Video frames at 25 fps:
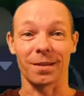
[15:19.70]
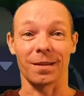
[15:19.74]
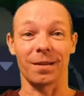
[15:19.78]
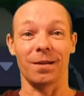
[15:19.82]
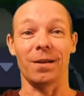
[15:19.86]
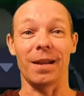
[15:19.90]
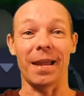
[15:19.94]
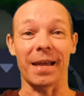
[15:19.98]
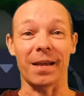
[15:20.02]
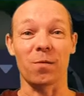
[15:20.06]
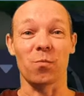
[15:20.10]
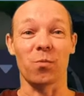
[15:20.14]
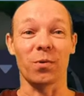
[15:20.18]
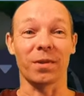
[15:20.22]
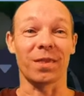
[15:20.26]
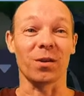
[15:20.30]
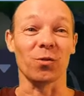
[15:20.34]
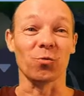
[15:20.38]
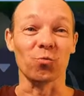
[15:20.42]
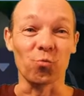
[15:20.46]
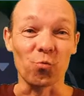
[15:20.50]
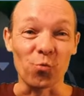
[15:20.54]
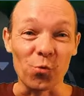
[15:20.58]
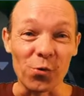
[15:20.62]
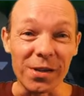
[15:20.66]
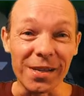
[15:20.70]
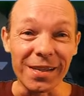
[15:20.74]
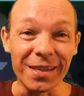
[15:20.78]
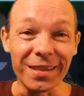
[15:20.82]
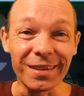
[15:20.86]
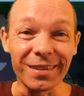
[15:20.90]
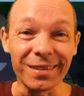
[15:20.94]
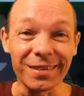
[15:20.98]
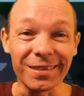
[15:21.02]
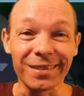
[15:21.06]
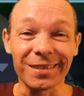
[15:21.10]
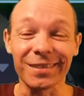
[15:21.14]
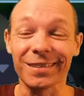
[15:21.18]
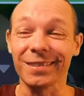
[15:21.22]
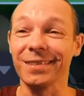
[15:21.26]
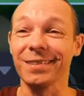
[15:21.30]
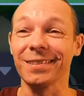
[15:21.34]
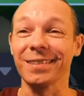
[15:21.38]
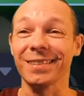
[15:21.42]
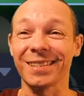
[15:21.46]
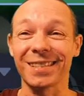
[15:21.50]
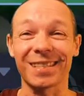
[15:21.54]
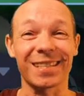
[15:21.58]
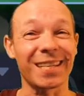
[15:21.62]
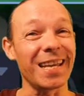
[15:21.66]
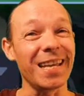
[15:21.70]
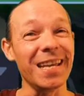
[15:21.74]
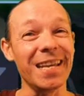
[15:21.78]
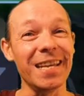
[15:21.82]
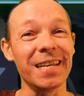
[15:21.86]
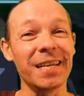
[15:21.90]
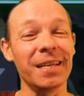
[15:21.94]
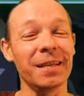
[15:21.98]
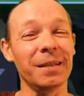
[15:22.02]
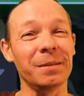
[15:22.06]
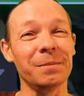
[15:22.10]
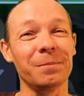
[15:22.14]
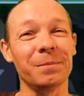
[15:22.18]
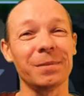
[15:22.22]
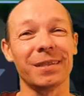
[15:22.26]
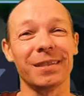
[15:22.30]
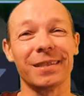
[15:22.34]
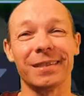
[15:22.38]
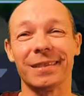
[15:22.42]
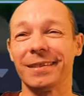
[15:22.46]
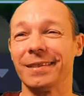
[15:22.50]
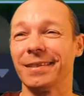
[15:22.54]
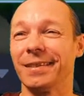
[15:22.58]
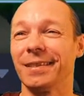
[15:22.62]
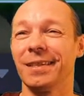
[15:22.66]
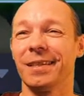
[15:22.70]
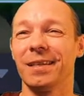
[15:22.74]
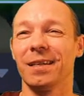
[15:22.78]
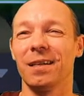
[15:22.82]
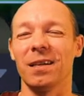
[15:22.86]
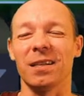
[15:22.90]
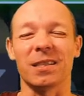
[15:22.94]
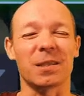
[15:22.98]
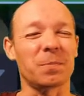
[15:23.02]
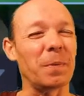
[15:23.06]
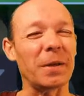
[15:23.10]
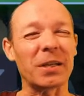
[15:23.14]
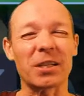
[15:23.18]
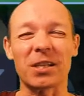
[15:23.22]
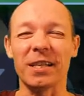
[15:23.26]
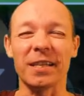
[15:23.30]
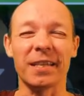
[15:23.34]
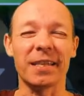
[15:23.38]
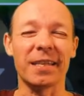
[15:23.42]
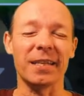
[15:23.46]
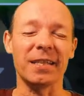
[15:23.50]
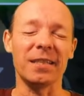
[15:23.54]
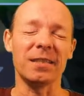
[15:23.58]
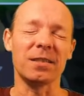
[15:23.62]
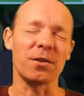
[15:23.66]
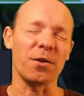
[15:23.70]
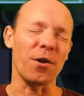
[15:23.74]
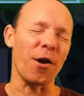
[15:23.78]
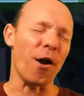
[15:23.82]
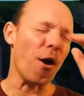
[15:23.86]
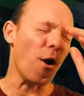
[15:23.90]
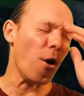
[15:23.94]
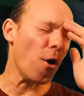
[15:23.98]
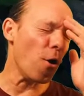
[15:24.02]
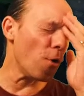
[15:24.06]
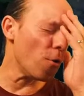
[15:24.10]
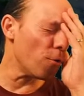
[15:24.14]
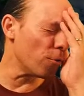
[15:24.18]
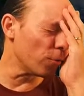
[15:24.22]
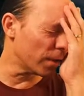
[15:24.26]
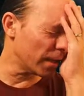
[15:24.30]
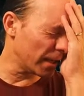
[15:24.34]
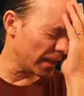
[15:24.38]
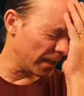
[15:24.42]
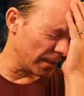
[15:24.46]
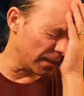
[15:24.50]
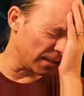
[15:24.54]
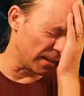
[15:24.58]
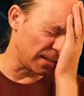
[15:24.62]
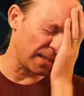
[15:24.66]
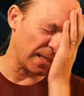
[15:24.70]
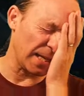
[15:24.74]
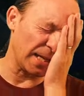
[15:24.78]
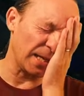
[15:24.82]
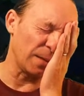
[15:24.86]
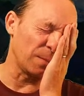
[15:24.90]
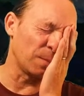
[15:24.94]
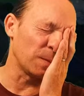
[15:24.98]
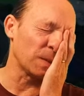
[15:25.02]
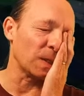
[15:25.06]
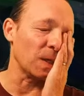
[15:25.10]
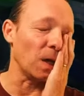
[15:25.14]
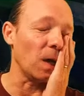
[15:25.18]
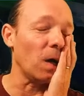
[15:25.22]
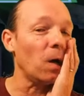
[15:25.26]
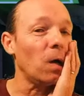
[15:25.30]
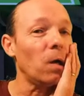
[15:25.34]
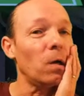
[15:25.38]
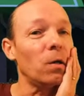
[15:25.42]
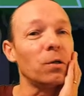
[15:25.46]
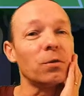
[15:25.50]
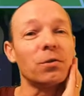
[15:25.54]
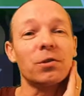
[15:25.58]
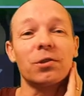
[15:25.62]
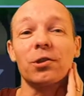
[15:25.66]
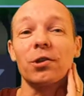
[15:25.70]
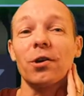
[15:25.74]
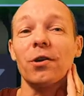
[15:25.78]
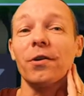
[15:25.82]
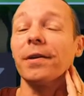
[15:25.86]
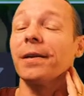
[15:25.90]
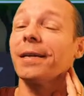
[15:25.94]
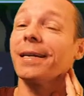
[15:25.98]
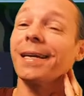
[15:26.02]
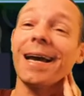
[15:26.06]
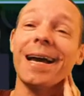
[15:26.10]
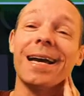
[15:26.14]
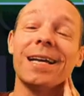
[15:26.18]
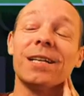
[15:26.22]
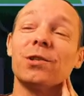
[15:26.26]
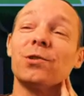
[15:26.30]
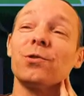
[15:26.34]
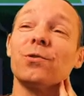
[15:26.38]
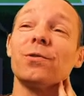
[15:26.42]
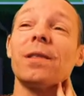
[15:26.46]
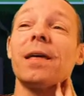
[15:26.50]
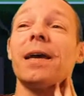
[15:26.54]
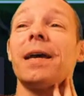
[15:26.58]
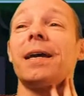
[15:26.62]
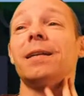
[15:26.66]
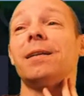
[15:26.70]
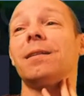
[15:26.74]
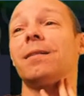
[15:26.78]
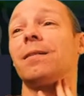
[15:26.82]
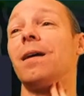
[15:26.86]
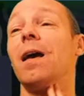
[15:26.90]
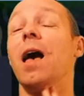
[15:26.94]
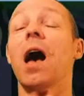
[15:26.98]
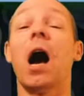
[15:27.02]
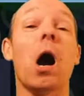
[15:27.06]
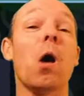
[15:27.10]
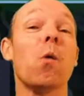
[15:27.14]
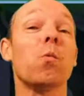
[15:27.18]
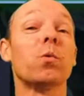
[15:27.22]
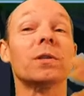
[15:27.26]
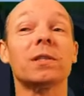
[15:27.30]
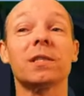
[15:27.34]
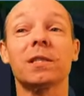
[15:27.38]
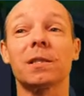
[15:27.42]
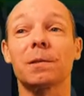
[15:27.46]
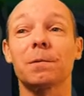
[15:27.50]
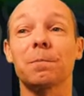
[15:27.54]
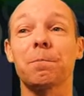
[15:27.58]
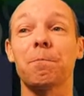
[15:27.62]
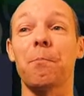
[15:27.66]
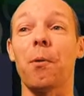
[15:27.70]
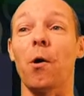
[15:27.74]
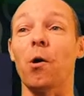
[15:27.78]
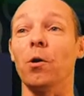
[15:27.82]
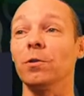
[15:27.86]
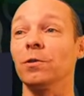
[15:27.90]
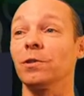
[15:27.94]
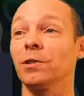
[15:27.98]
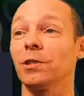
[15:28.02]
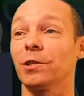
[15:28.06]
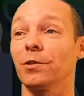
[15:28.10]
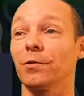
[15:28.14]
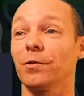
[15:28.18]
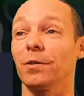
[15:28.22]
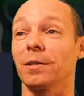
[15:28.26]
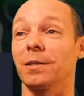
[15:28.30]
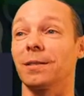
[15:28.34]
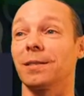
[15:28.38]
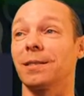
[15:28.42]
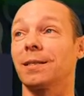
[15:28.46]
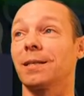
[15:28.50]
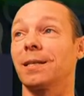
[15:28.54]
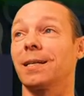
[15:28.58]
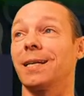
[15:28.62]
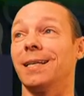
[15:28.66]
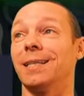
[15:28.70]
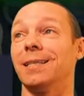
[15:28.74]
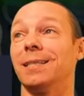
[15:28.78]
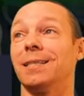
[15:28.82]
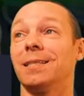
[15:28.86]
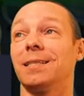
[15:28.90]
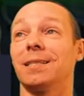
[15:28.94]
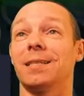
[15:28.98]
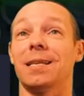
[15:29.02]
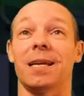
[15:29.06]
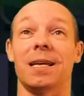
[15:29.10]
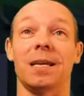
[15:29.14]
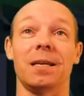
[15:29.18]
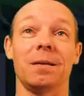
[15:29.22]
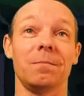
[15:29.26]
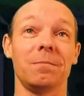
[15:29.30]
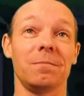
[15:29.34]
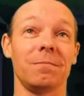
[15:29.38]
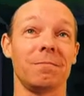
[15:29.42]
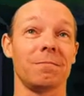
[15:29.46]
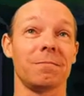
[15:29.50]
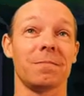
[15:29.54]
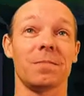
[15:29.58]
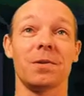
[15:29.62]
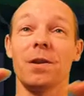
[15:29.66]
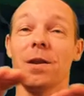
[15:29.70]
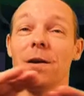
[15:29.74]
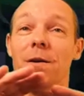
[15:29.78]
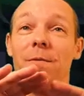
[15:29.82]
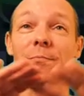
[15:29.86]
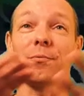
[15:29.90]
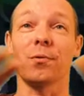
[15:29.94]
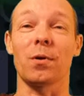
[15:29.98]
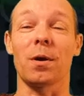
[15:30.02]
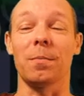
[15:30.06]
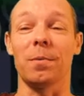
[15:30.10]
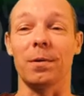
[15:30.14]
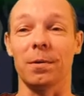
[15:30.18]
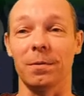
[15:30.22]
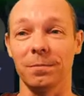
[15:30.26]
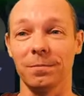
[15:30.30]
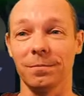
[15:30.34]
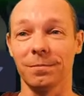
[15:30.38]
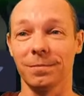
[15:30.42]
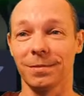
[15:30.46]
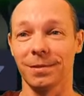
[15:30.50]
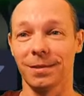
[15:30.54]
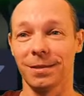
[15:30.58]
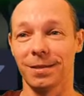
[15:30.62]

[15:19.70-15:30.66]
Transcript: like with a real team, especially kids. No, kid teams. No, sorry, can't do that. I would sponsor a kids team, no problem.